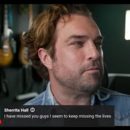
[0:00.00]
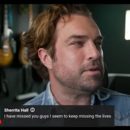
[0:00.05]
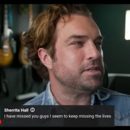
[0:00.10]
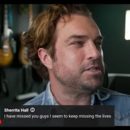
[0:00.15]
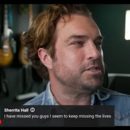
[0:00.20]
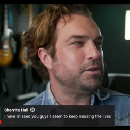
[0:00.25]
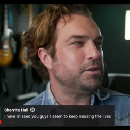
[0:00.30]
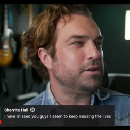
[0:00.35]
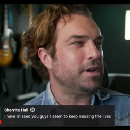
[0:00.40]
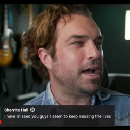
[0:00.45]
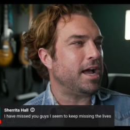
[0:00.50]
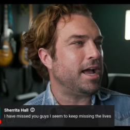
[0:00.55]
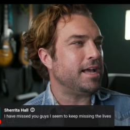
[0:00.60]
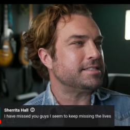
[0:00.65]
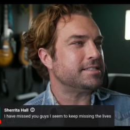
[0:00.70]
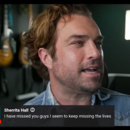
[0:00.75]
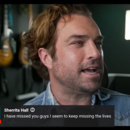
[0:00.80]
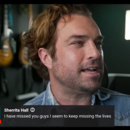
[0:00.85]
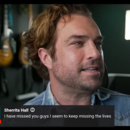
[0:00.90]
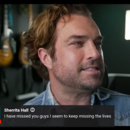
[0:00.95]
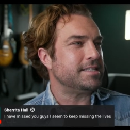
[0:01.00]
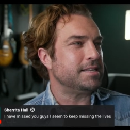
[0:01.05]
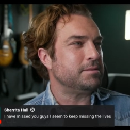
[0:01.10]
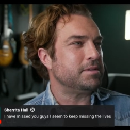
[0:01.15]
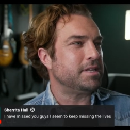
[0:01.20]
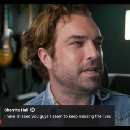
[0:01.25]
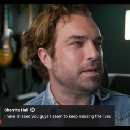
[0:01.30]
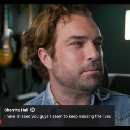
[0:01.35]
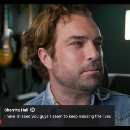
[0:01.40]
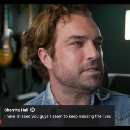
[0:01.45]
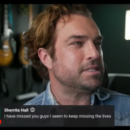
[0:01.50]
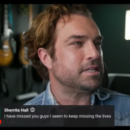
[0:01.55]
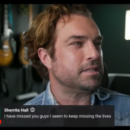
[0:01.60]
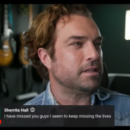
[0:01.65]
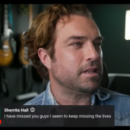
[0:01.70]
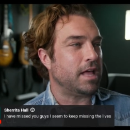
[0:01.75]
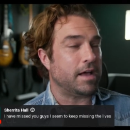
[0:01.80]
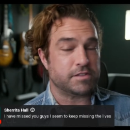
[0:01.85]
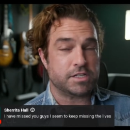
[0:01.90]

you guys. I seem to keep missing the lives.